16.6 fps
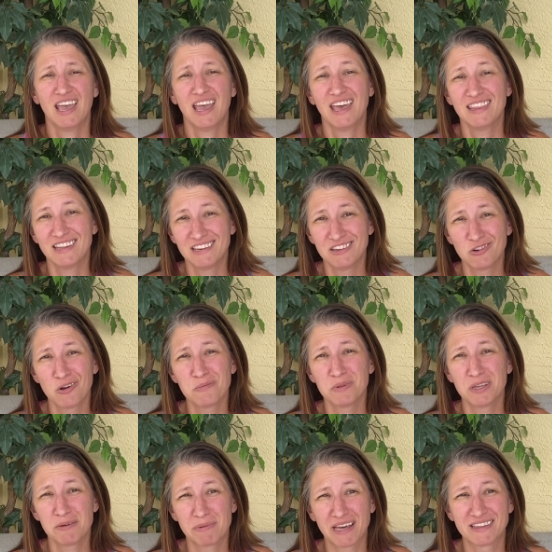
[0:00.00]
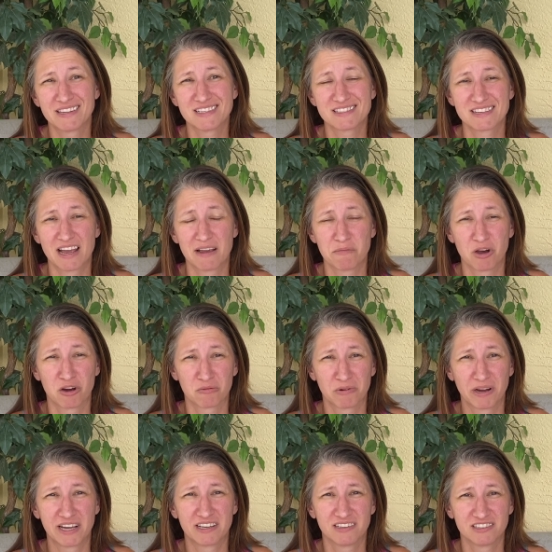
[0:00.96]
And then normally by this time, our
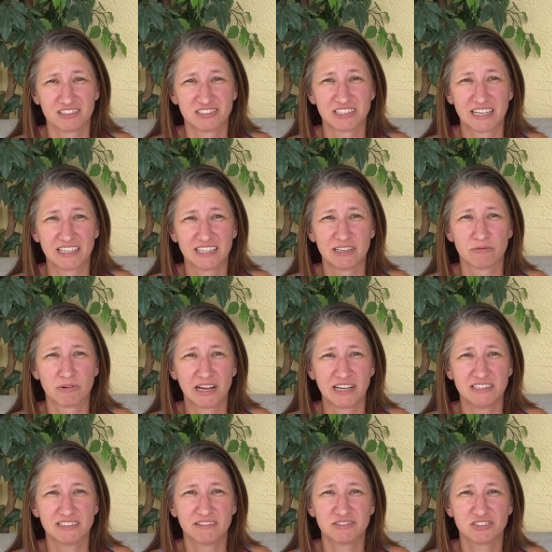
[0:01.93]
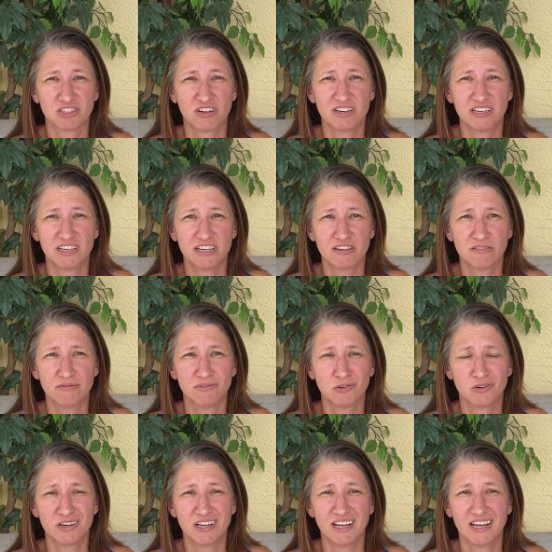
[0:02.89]
regular daily rains have started here in
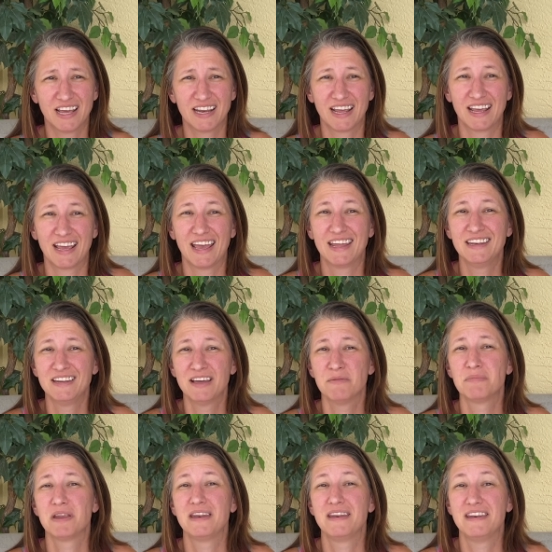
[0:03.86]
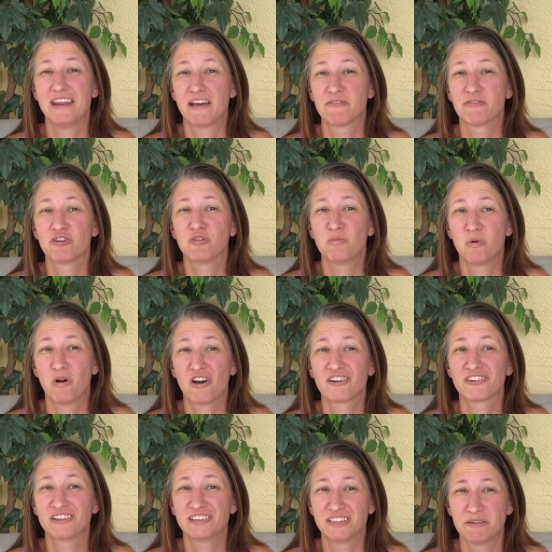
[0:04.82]
Florida, and I end up never
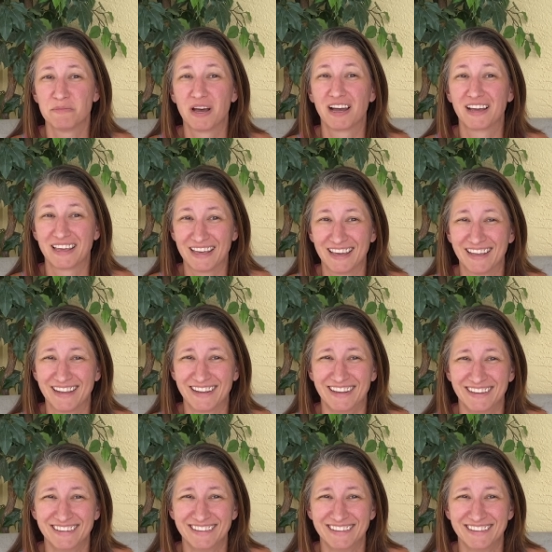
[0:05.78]
watering them again.